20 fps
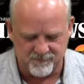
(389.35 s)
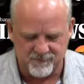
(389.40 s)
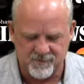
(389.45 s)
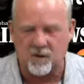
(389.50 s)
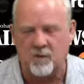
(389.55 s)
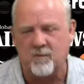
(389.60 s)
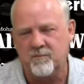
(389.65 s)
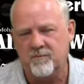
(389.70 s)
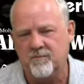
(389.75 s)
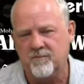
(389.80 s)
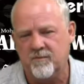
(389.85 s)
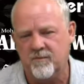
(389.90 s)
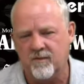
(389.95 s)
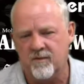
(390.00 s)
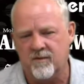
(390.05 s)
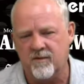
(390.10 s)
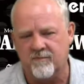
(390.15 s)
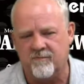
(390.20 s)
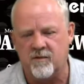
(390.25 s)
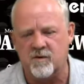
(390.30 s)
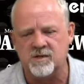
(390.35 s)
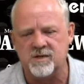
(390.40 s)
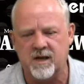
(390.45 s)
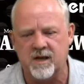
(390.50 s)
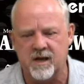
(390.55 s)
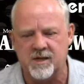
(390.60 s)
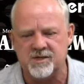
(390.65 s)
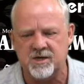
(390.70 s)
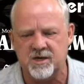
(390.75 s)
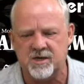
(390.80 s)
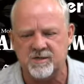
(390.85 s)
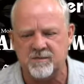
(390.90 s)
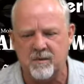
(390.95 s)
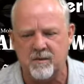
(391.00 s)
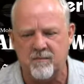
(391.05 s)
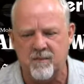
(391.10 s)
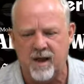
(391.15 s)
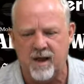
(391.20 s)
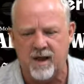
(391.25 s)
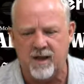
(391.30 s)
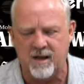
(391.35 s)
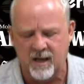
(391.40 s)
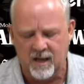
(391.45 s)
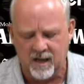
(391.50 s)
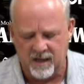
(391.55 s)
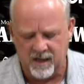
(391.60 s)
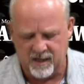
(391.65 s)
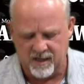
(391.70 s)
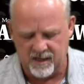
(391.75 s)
So the first connection has been made.